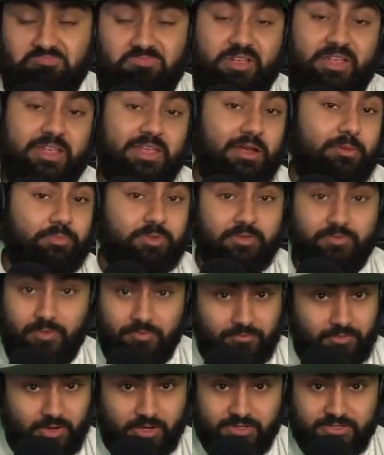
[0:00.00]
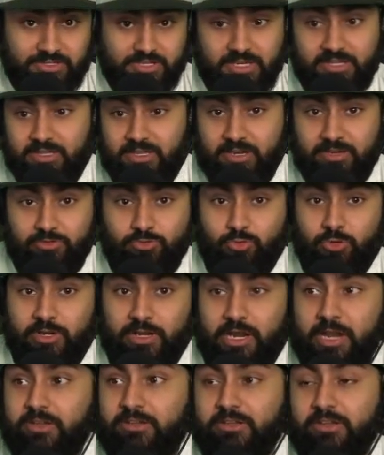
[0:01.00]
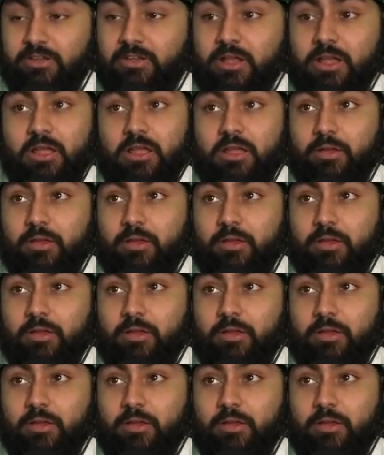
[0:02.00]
I can't believe I'm fucking saying that in 2019.